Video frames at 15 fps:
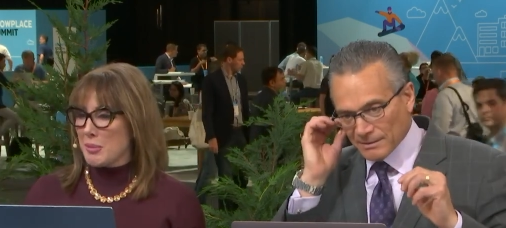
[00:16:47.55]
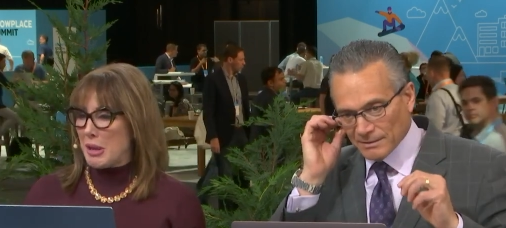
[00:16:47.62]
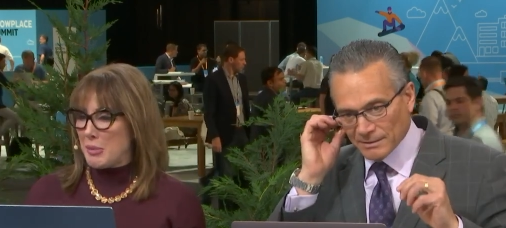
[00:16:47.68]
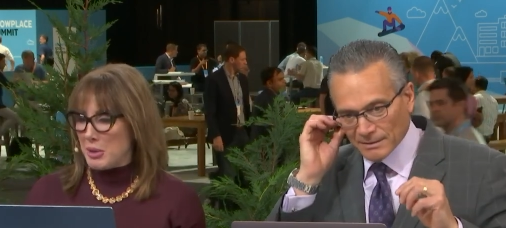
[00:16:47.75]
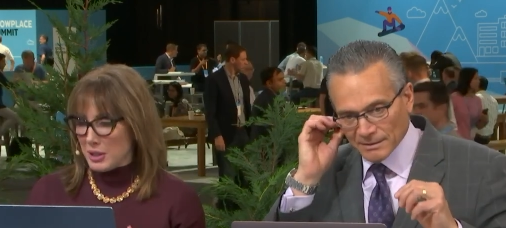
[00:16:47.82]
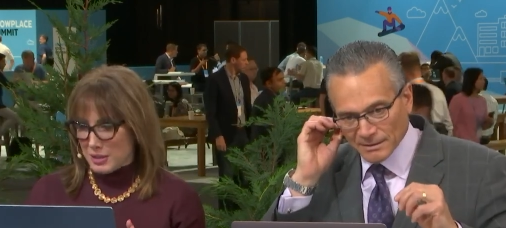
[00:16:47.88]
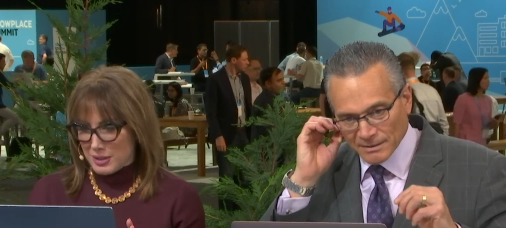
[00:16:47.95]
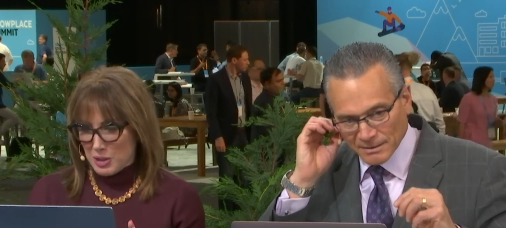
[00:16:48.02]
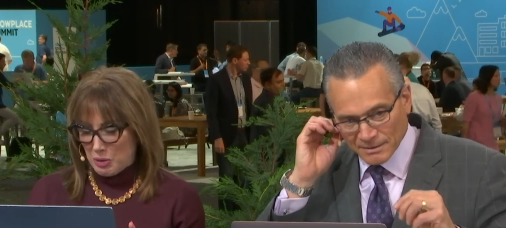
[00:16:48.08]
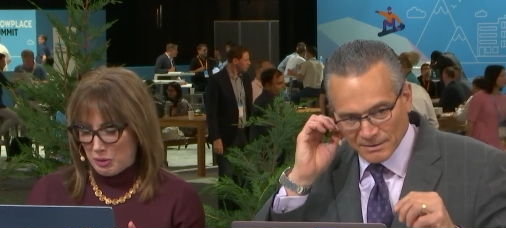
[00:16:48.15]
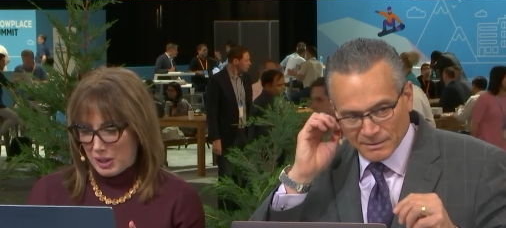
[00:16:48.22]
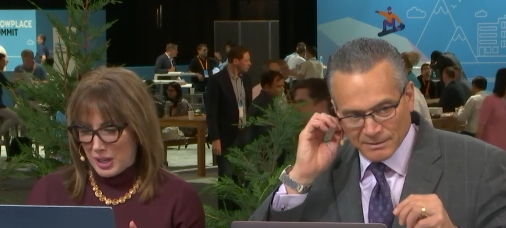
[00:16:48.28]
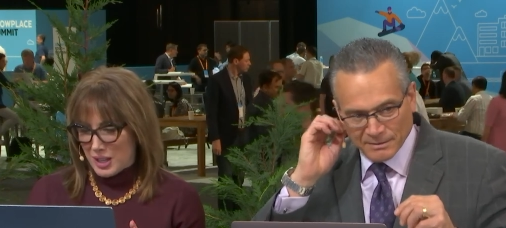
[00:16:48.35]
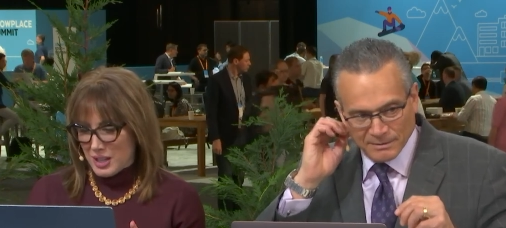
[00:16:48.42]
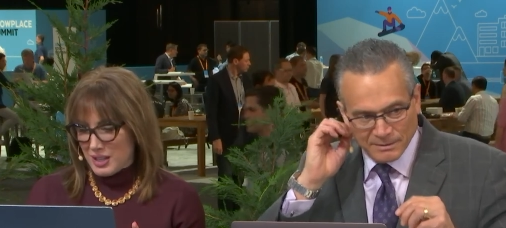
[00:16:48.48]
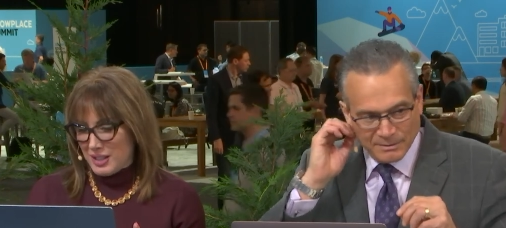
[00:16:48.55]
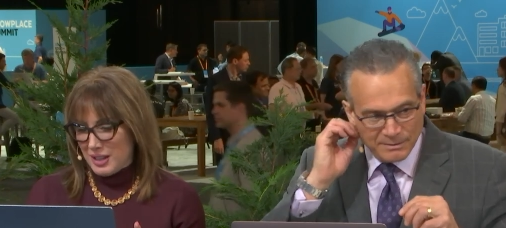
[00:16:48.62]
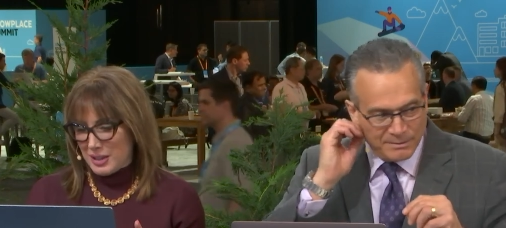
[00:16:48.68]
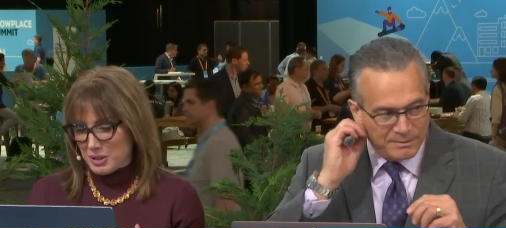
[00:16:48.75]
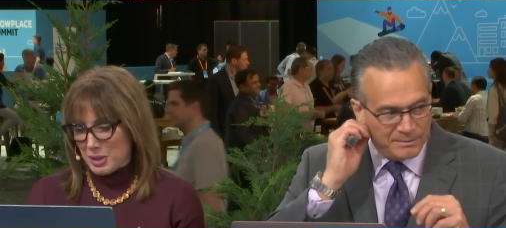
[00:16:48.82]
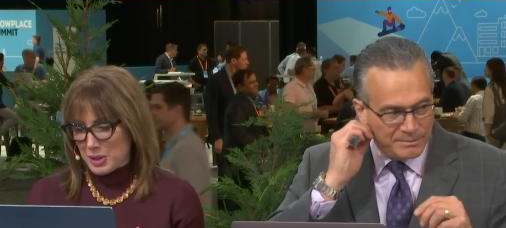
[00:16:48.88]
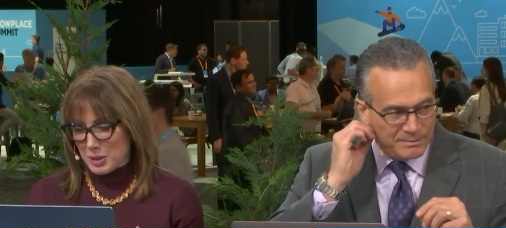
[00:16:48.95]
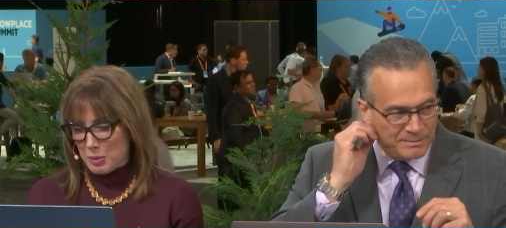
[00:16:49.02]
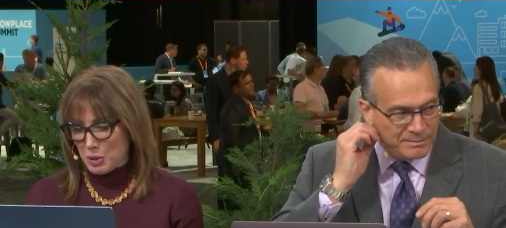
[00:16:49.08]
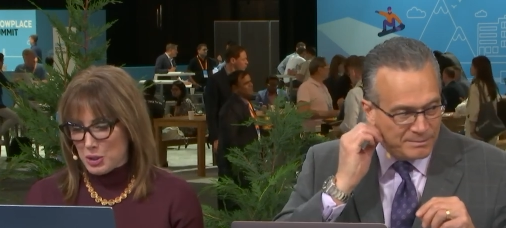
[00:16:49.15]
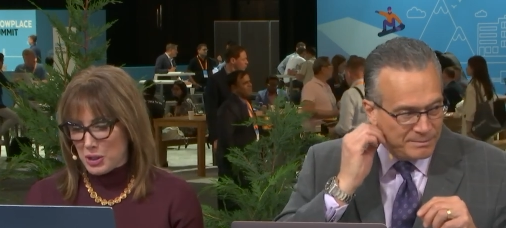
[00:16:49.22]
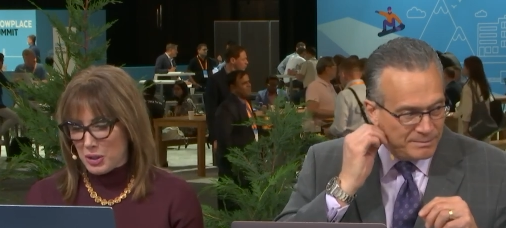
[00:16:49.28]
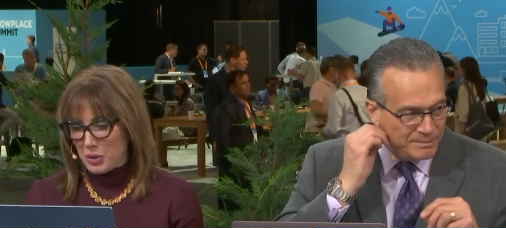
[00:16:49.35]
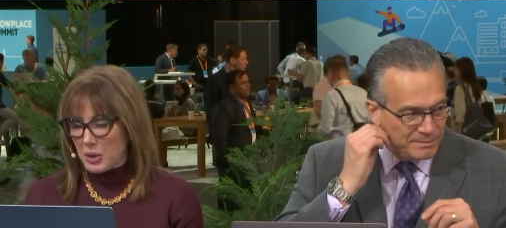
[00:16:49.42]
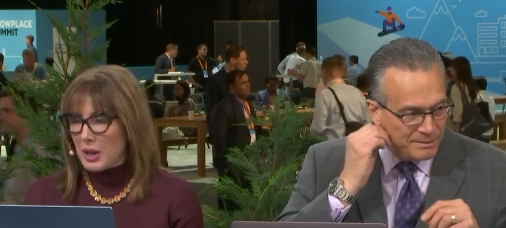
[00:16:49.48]
Speaker 1: maybe it's Snowflake as customer
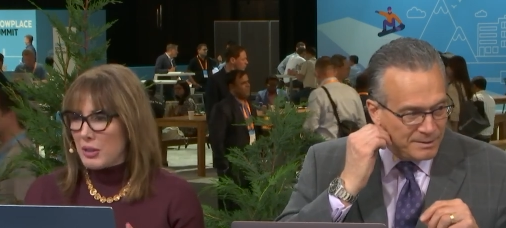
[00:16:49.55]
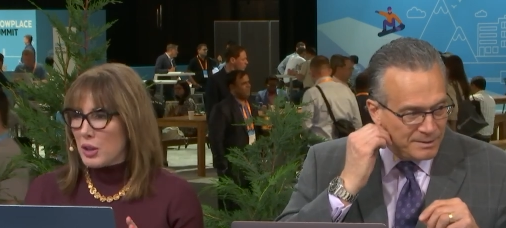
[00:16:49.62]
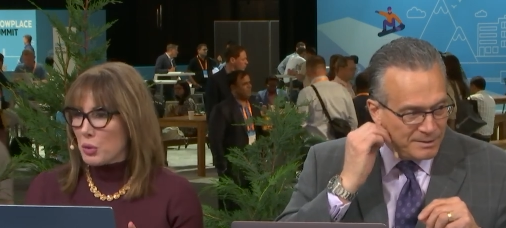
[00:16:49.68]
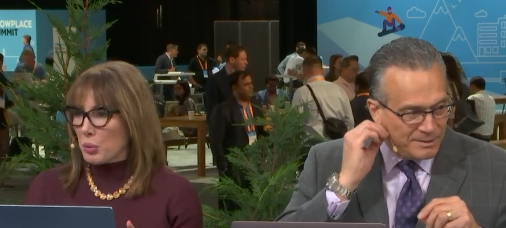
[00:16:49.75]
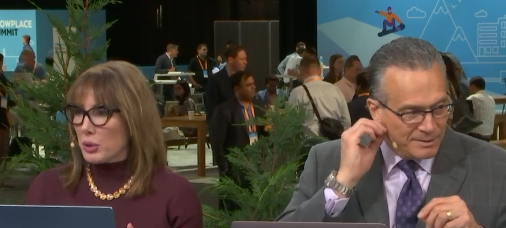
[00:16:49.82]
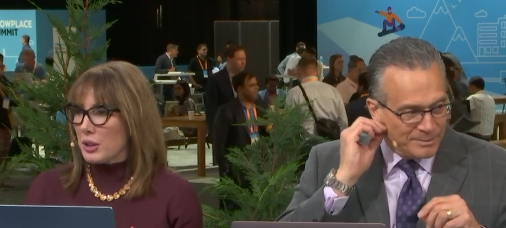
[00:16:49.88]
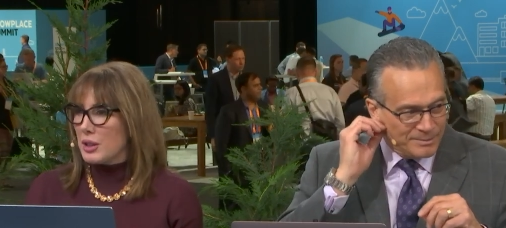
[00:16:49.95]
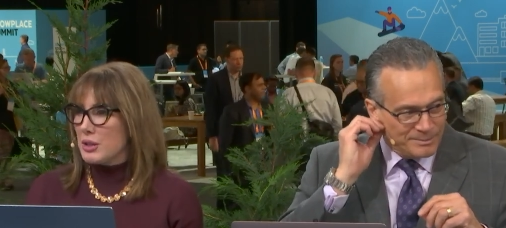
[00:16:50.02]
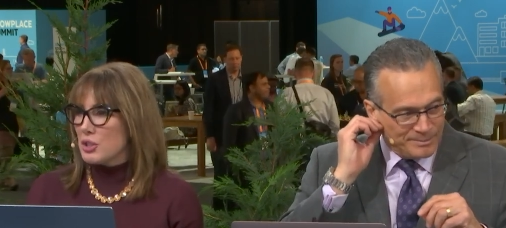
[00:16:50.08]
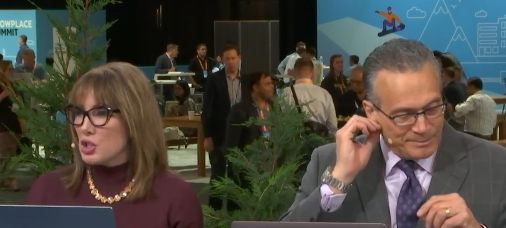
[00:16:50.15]
zero, that really